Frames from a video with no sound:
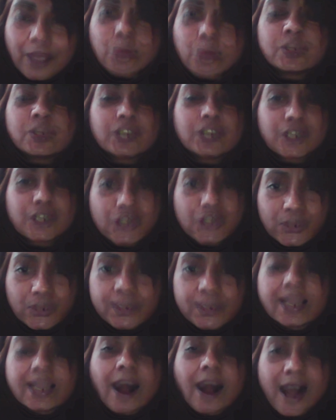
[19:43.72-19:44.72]
which are
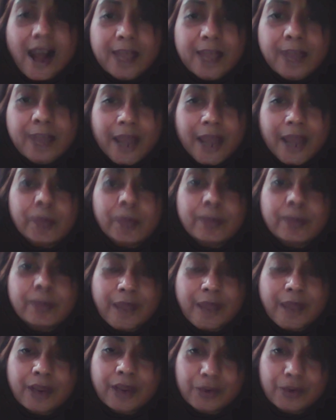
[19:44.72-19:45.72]
shooting high
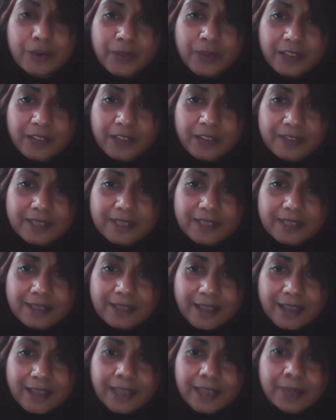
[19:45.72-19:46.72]
powered
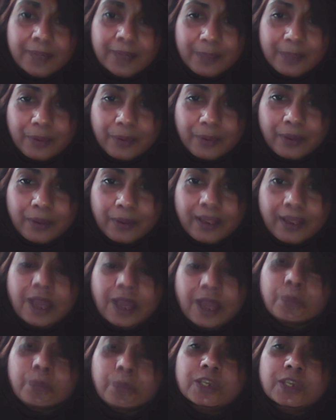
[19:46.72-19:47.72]
microwaves at people,
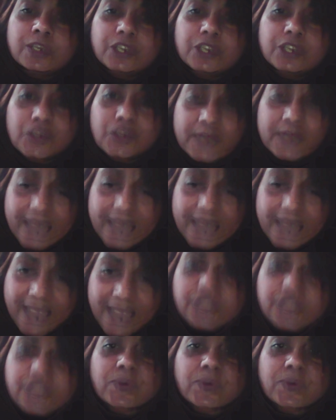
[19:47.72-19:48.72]
which are shooting
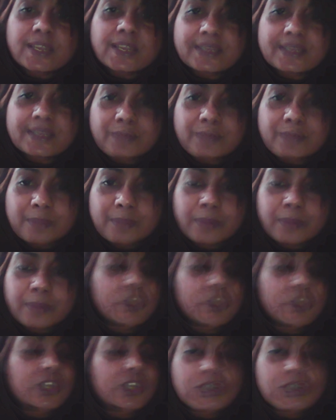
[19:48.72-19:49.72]
x rays at people,
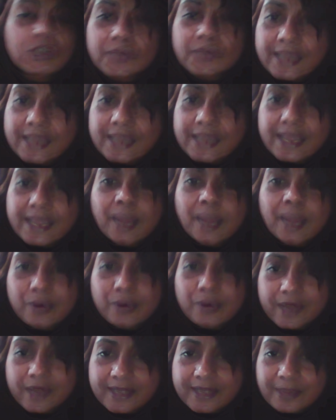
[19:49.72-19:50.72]
which are shooting gamma
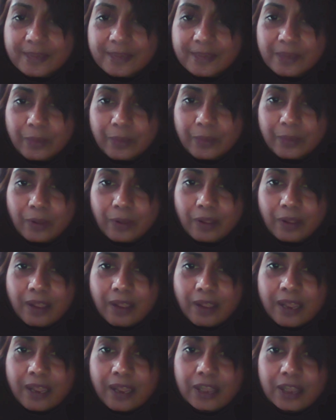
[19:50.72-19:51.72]
rays at people,
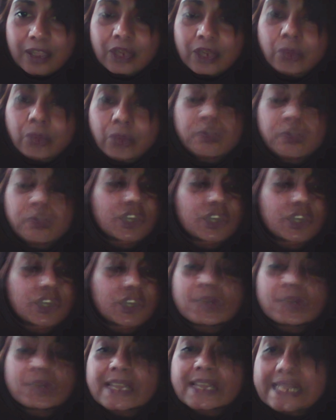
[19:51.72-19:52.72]
you know, which are
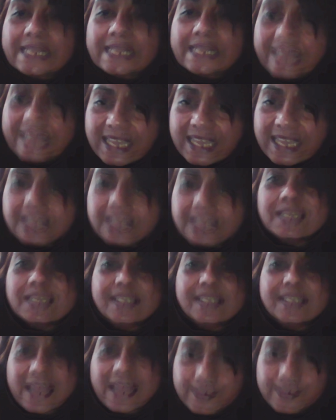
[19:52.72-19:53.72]
shooting lasers
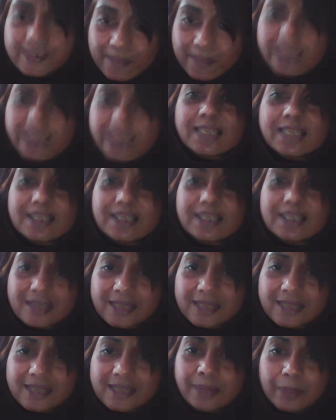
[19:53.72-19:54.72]
and masers
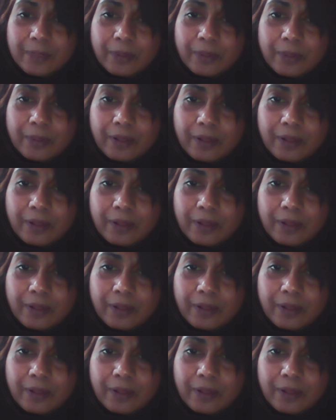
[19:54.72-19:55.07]
at people.